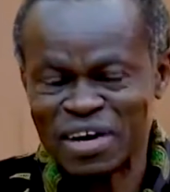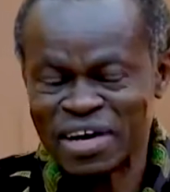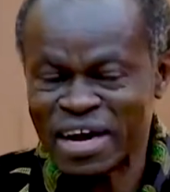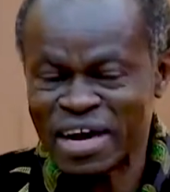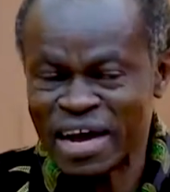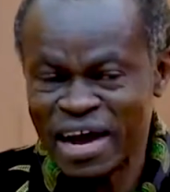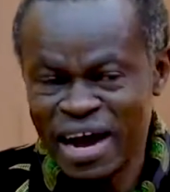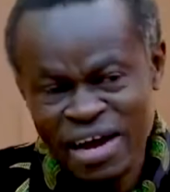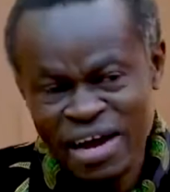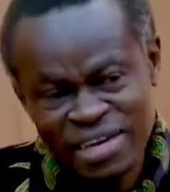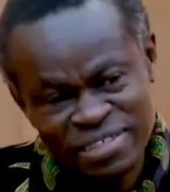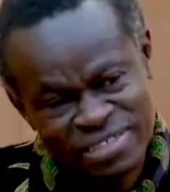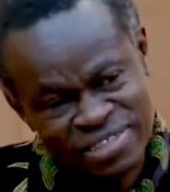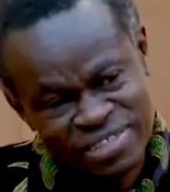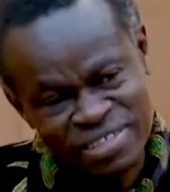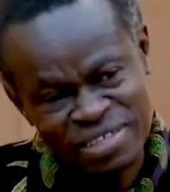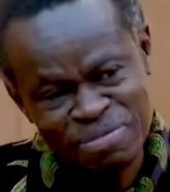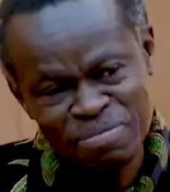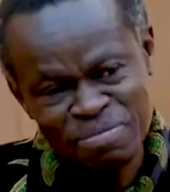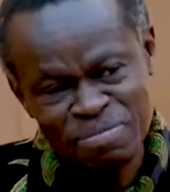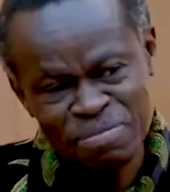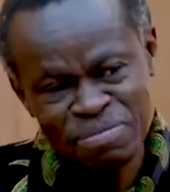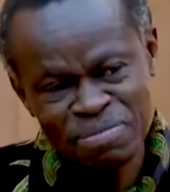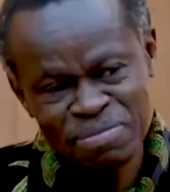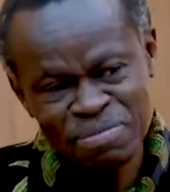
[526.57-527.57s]
And I asked
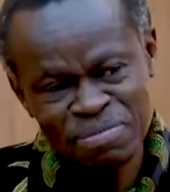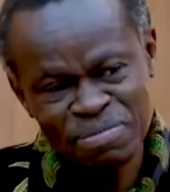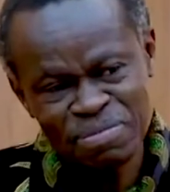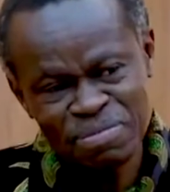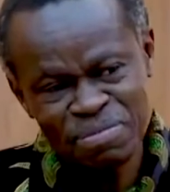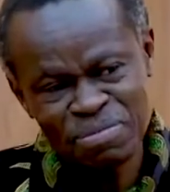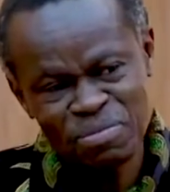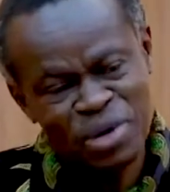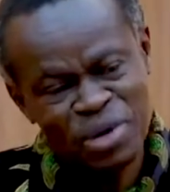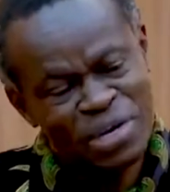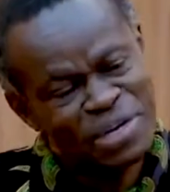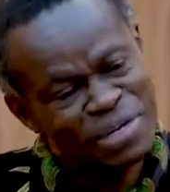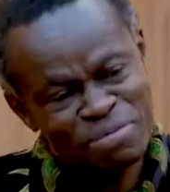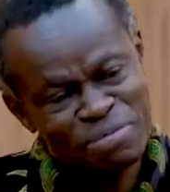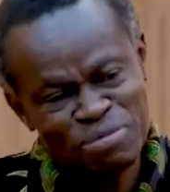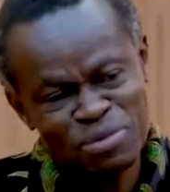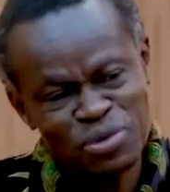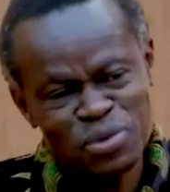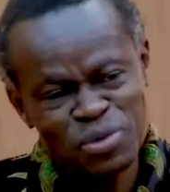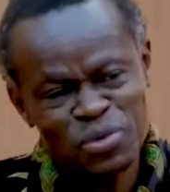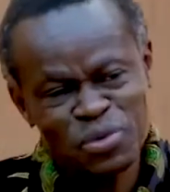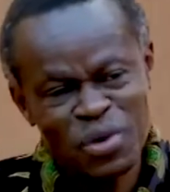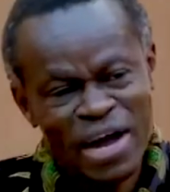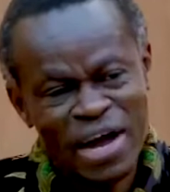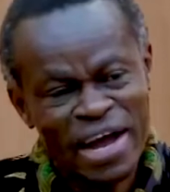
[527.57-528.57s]
him,
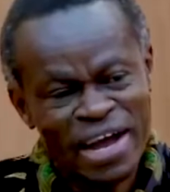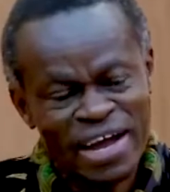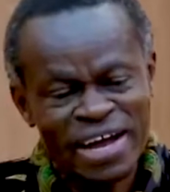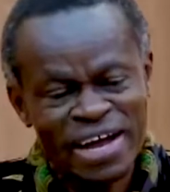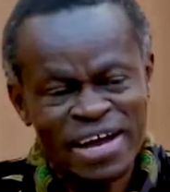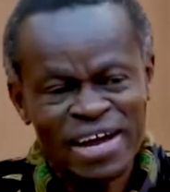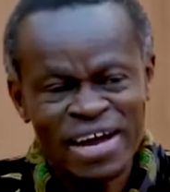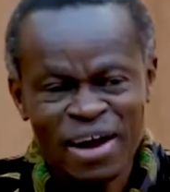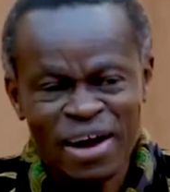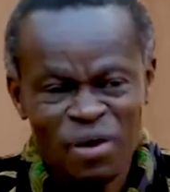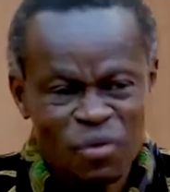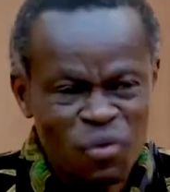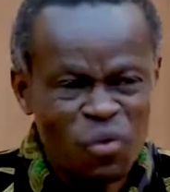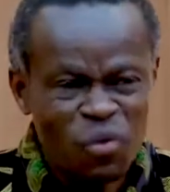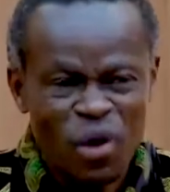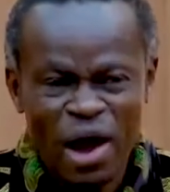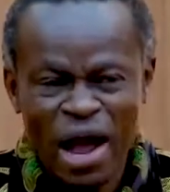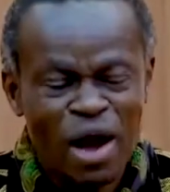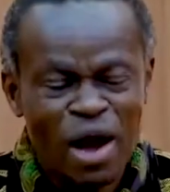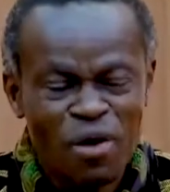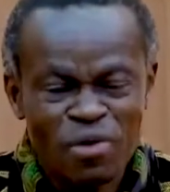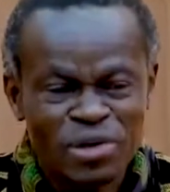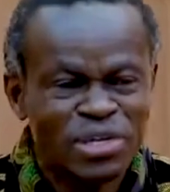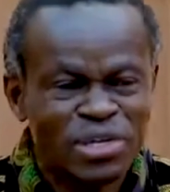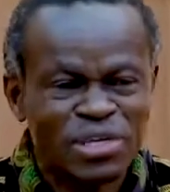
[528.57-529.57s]
Mwalimu,
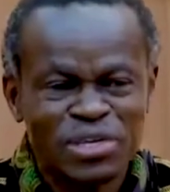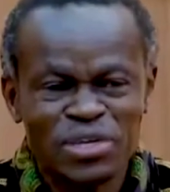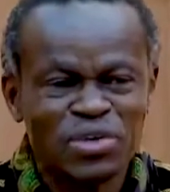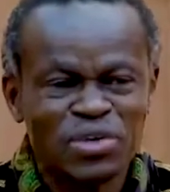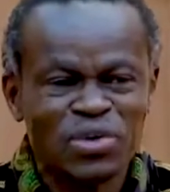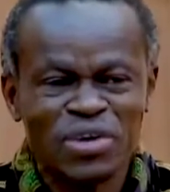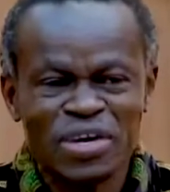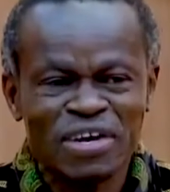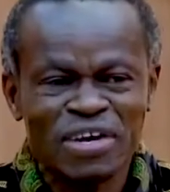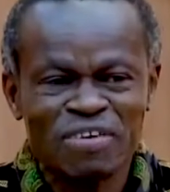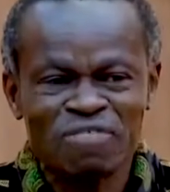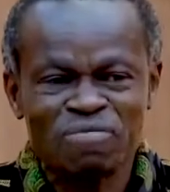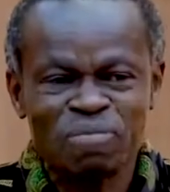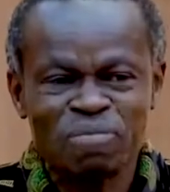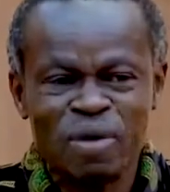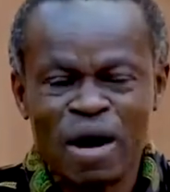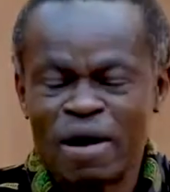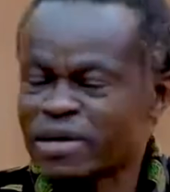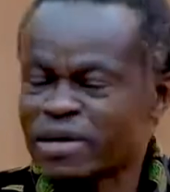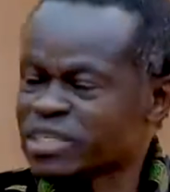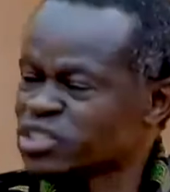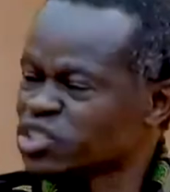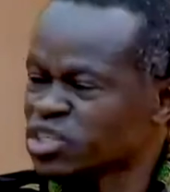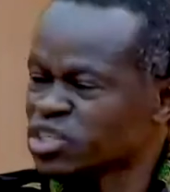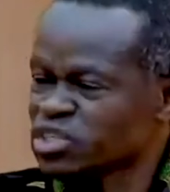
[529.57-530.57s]
how did you leave
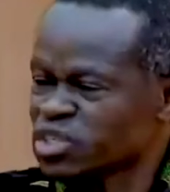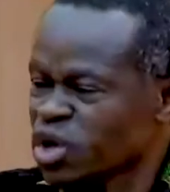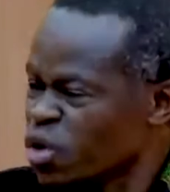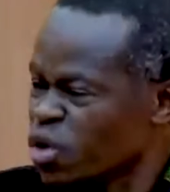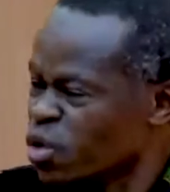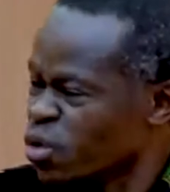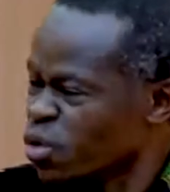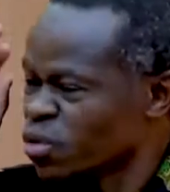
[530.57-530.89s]
power? He said,